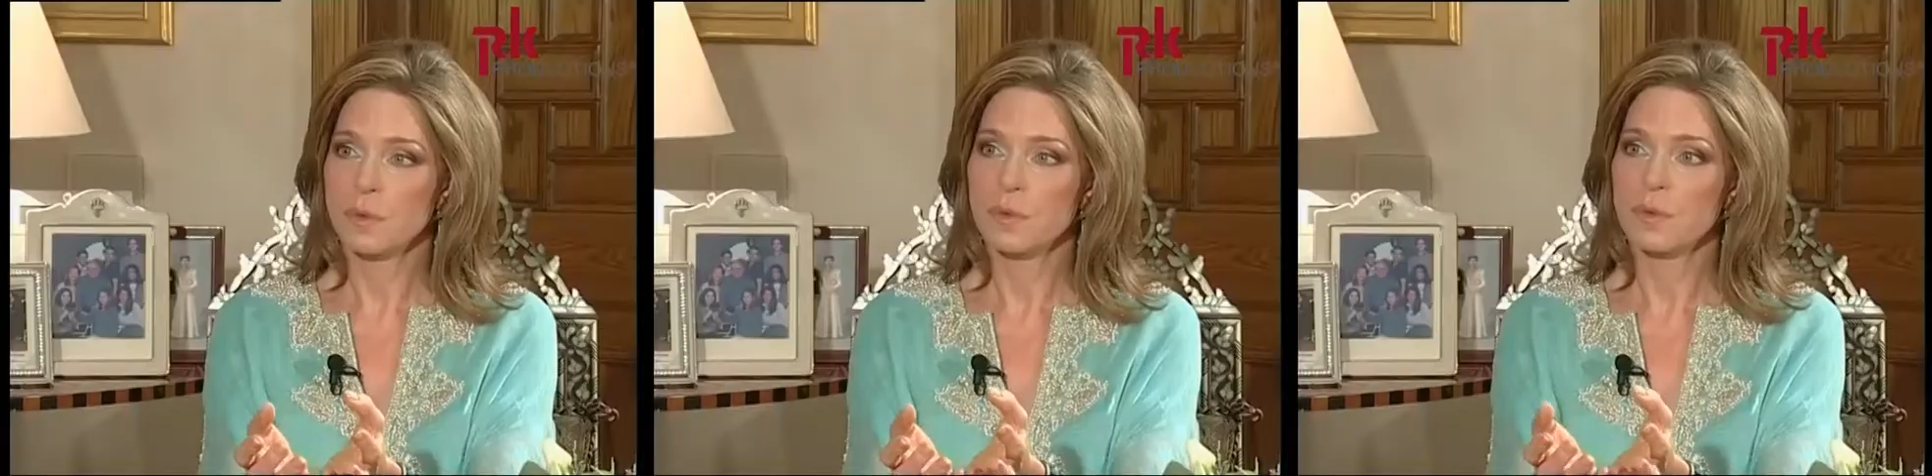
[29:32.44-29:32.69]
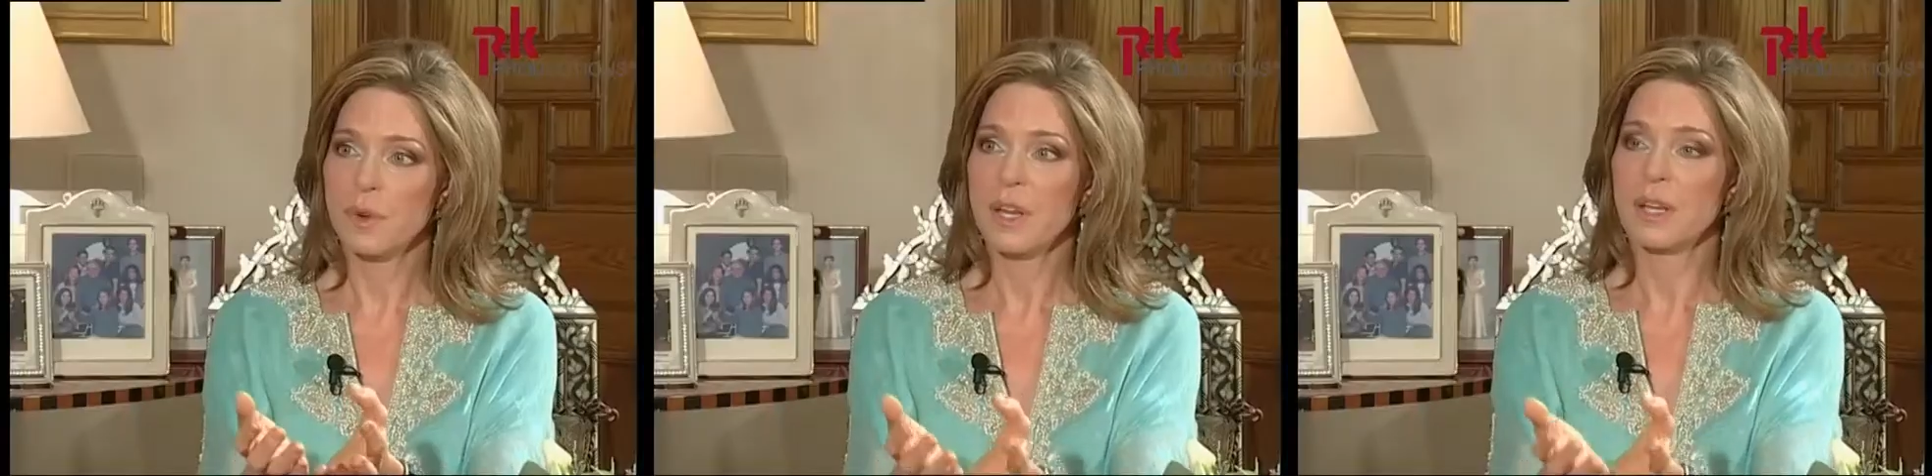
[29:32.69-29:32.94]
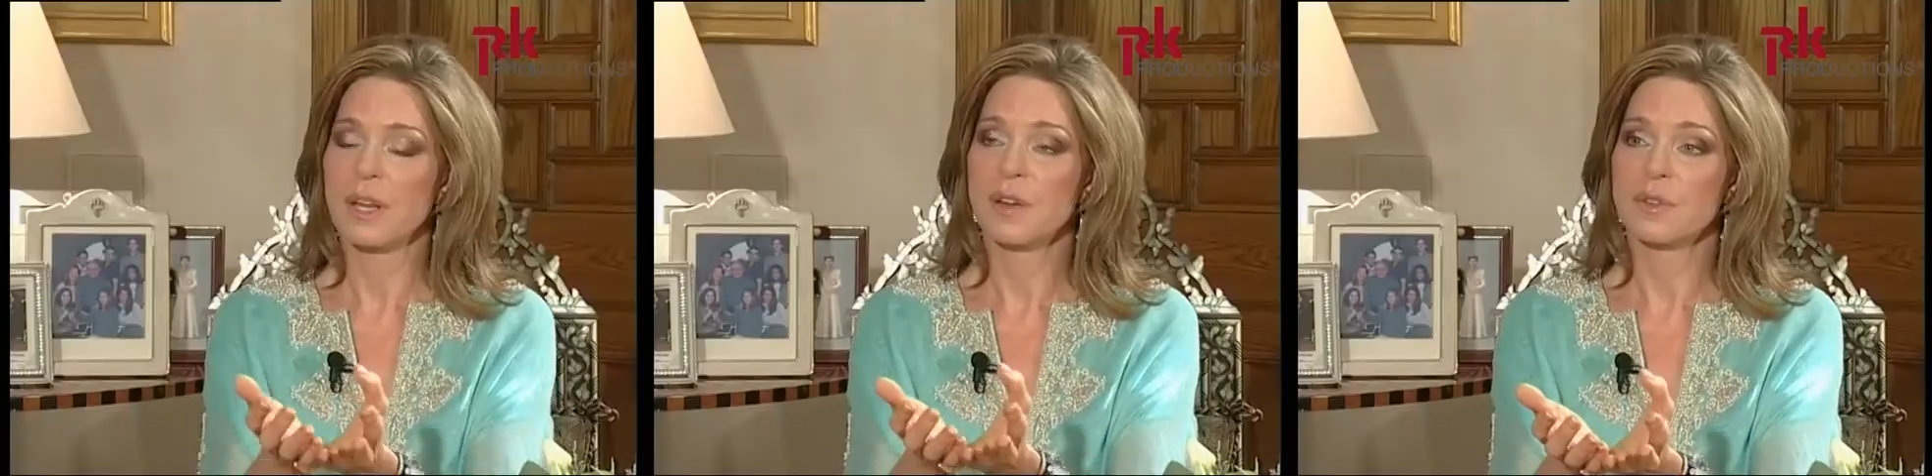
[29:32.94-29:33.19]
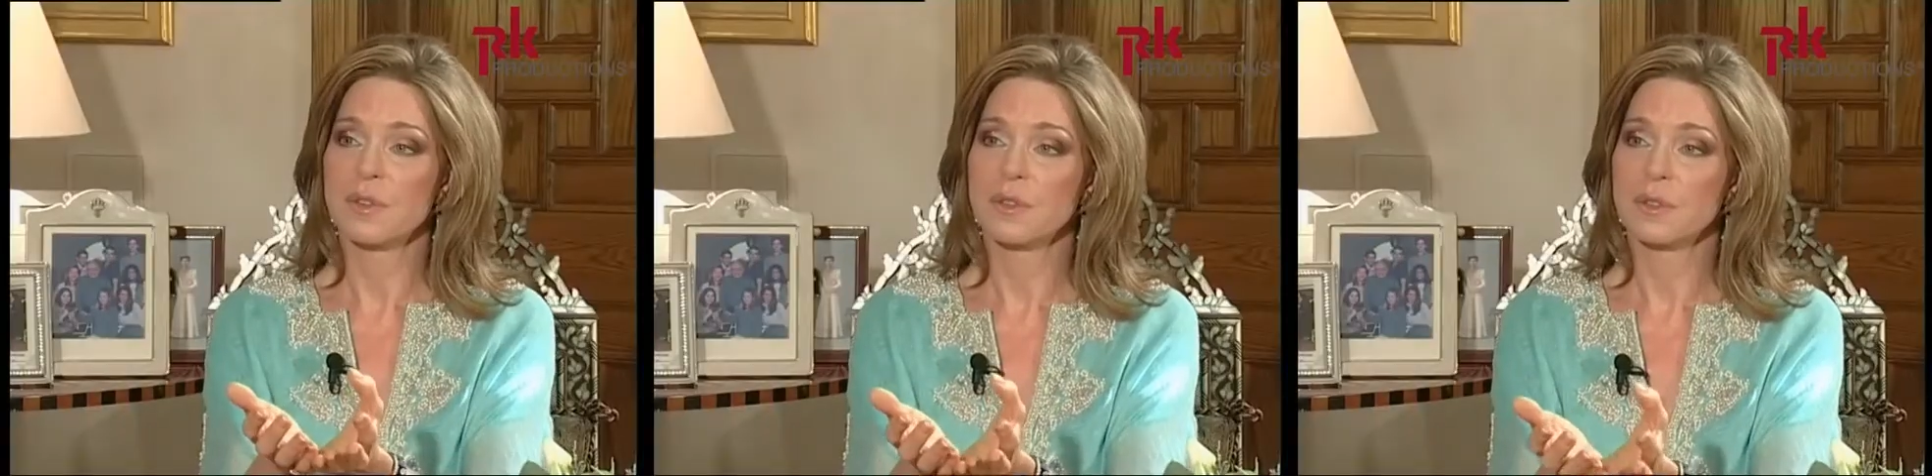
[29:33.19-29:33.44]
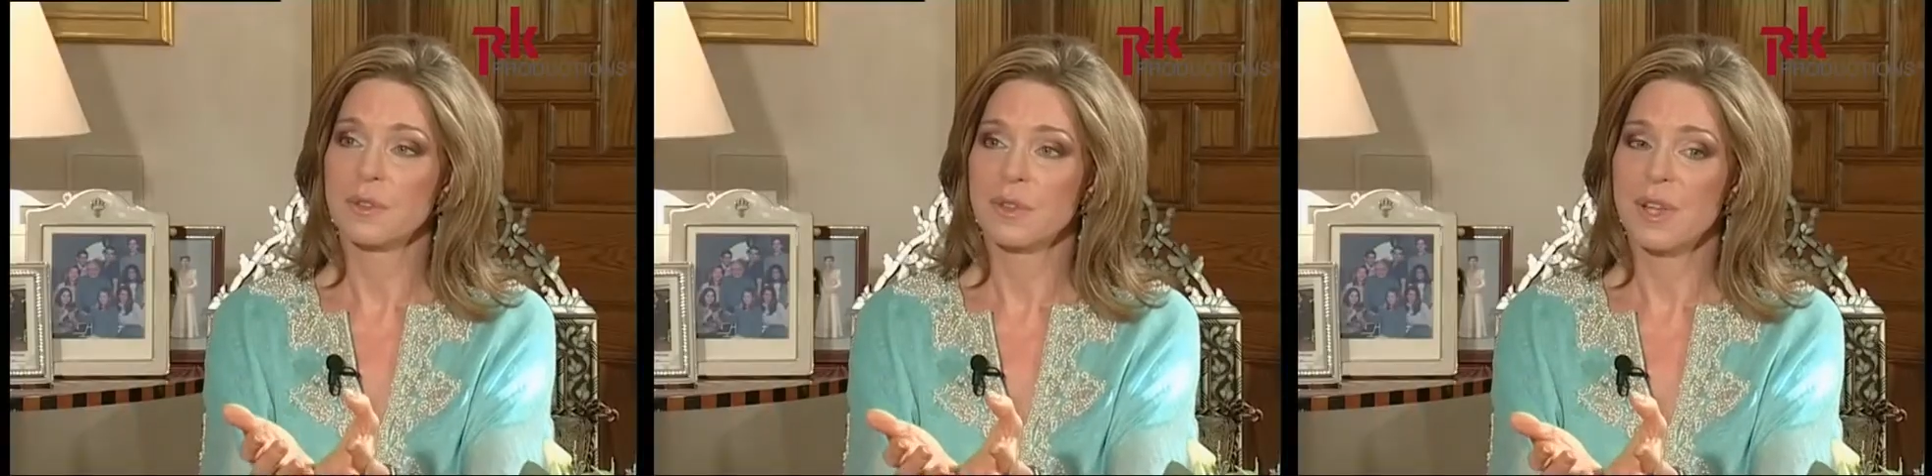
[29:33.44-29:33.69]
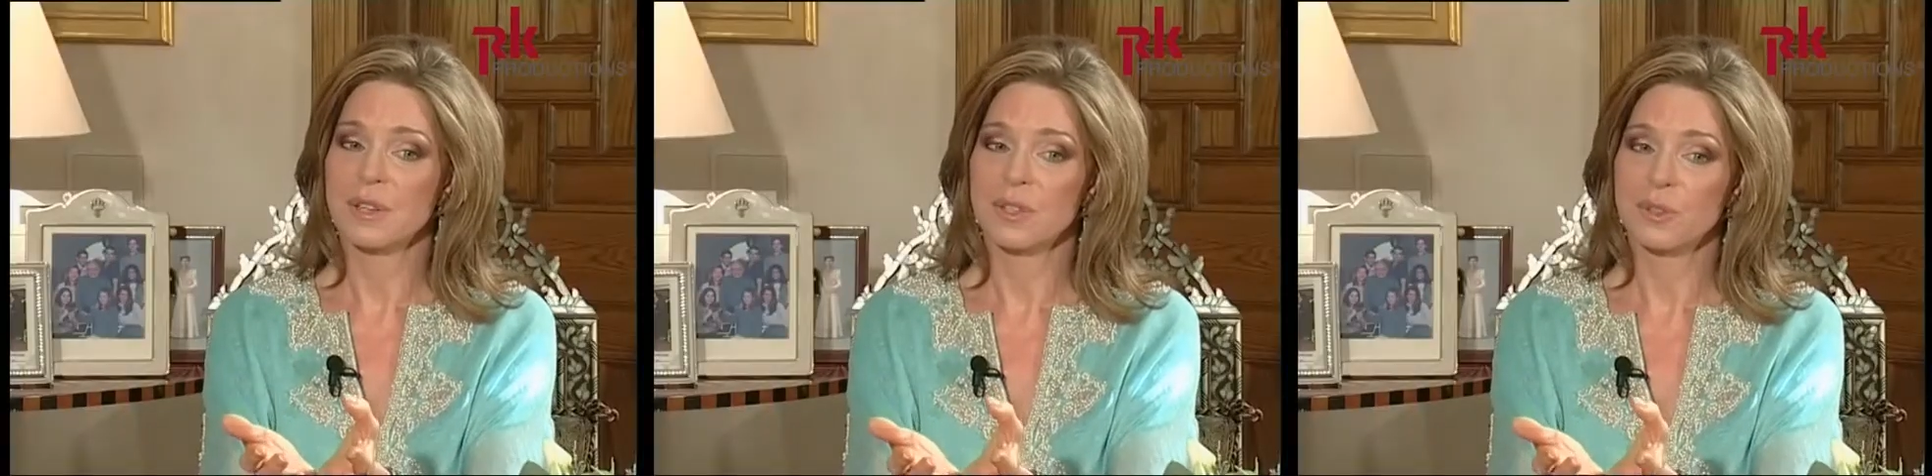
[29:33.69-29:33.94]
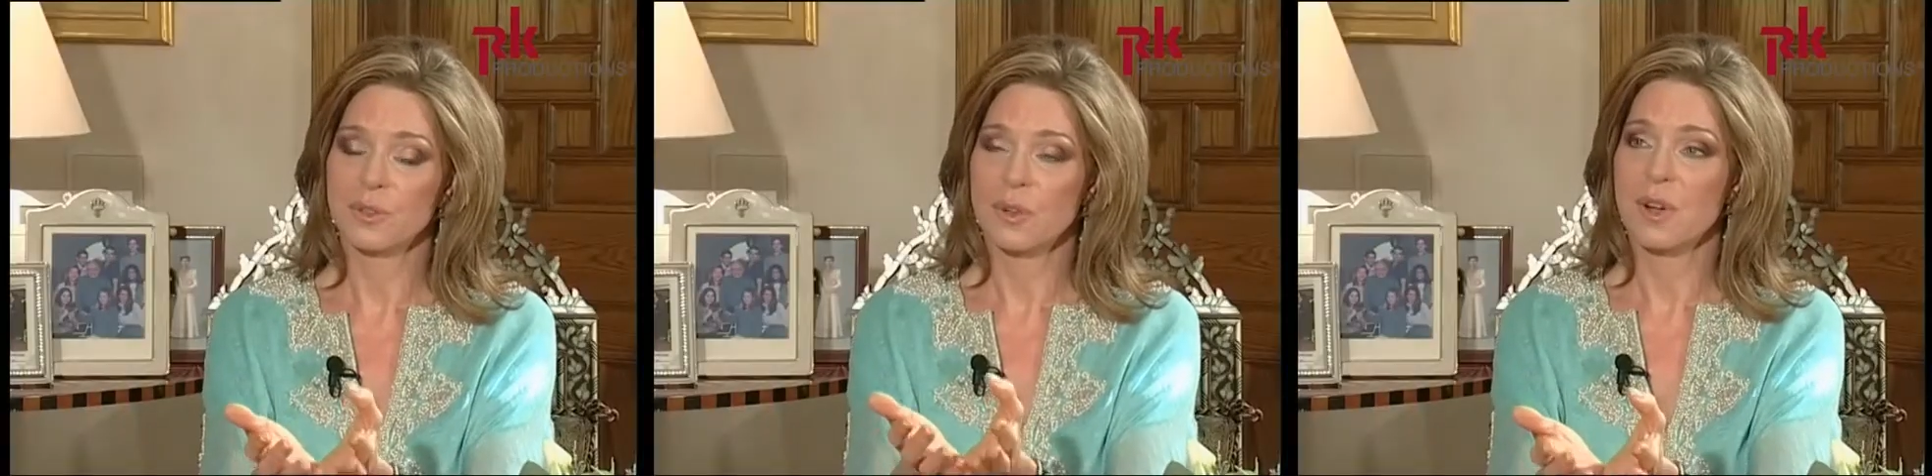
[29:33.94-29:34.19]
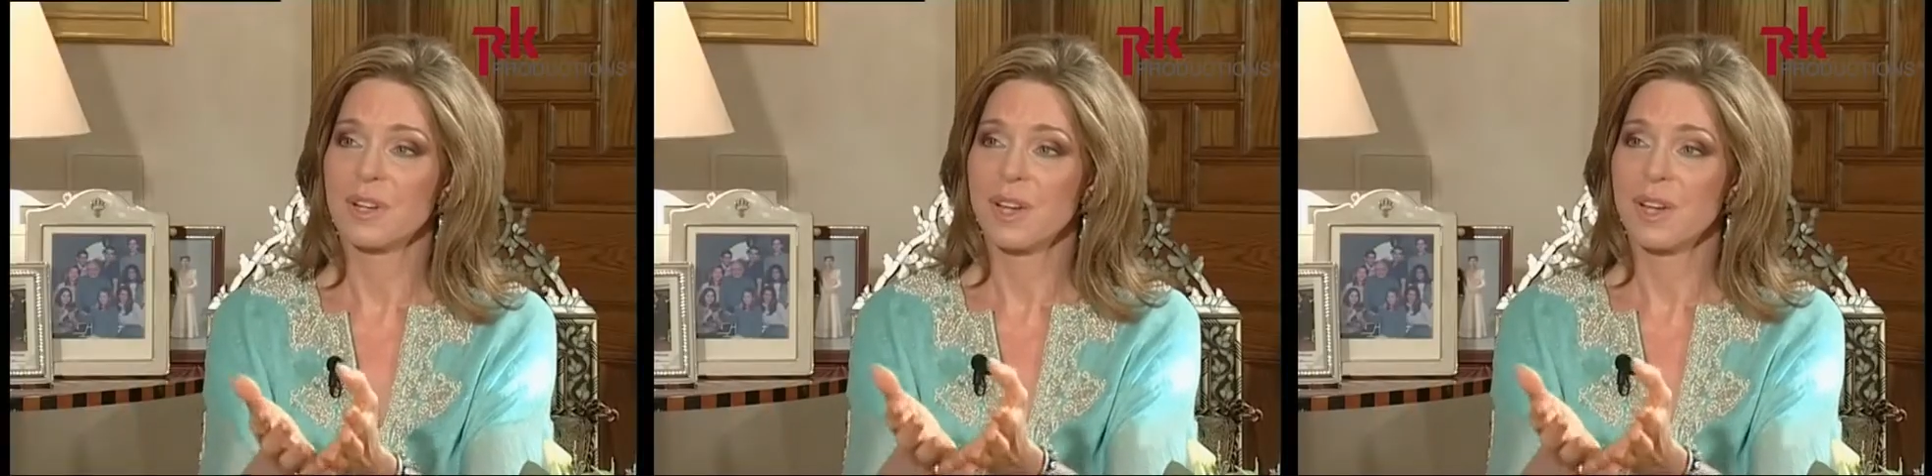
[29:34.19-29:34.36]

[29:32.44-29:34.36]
free enough and strong